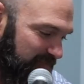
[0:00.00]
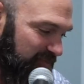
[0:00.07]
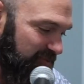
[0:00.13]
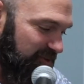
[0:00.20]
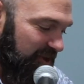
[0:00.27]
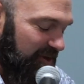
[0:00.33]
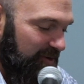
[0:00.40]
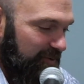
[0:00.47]

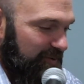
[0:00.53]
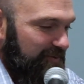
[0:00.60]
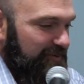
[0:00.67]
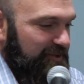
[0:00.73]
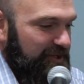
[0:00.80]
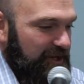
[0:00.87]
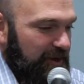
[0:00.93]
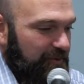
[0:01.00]
so
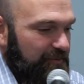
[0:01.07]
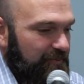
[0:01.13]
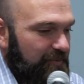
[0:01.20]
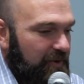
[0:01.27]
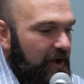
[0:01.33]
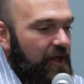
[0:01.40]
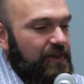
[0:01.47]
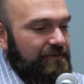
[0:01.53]

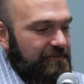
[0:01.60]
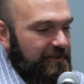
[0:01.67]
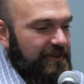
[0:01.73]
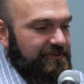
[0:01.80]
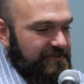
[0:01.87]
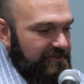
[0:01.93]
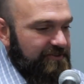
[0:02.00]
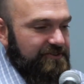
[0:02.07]
all of
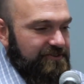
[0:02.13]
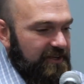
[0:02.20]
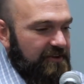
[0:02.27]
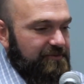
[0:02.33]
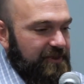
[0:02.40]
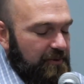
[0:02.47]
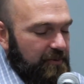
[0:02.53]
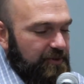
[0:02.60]
this stuff
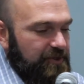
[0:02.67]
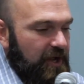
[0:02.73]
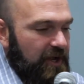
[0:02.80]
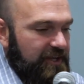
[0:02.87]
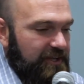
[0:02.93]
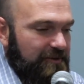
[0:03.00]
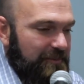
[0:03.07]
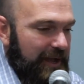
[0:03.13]
that we're
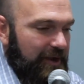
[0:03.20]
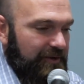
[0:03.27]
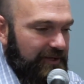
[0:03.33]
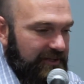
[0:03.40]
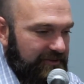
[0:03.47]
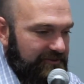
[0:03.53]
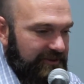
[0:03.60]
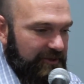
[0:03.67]
talking about
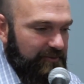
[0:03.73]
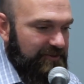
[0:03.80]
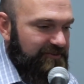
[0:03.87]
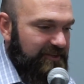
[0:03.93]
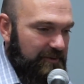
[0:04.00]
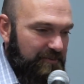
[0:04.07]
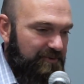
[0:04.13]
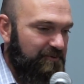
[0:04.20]
is, like we
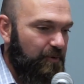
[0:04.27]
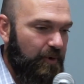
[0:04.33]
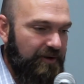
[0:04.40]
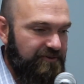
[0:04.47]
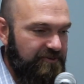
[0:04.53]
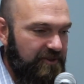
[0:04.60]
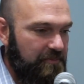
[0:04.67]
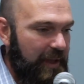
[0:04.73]
said before,
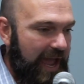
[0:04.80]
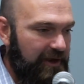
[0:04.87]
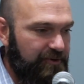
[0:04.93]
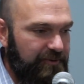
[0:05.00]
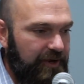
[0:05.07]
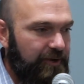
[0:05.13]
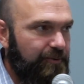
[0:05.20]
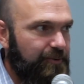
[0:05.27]
it's the
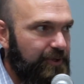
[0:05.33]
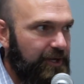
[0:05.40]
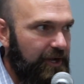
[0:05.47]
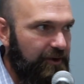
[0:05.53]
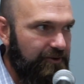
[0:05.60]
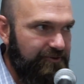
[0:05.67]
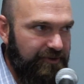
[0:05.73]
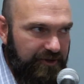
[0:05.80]
macro.
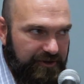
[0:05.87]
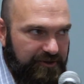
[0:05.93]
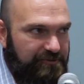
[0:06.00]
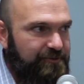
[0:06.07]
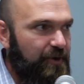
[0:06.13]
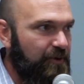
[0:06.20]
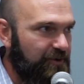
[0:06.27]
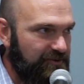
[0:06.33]
It's like you're
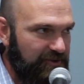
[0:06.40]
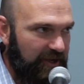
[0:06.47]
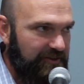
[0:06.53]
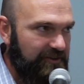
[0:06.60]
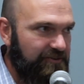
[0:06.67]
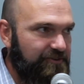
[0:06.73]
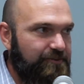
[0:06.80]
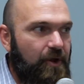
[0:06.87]
focused on
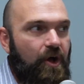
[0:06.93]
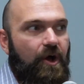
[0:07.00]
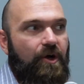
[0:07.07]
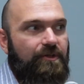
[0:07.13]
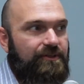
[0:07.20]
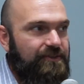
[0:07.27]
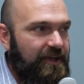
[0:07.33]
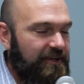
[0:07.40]
all
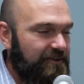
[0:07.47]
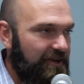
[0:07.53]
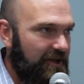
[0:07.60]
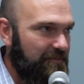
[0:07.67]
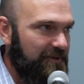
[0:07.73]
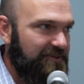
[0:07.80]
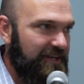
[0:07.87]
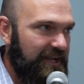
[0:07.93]
these
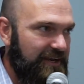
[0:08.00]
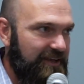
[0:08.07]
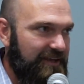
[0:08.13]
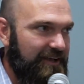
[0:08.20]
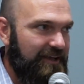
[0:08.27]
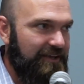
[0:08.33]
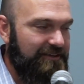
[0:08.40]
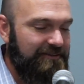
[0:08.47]
economic data,
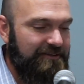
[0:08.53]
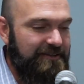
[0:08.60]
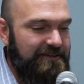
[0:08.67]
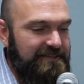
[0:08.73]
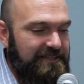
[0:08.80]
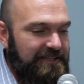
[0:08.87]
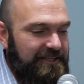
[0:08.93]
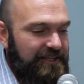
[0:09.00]
and
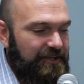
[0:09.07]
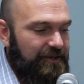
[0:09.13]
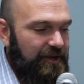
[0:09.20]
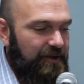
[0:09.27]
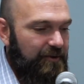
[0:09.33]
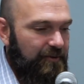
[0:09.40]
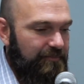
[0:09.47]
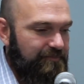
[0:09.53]

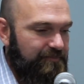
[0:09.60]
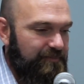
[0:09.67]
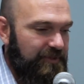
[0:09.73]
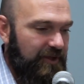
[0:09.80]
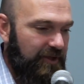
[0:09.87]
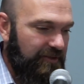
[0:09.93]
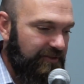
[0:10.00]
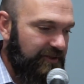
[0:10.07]

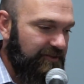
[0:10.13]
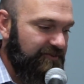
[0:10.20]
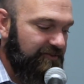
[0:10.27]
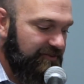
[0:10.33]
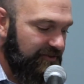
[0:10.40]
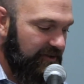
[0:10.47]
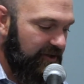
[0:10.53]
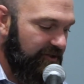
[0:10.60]
all
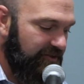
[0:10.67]
these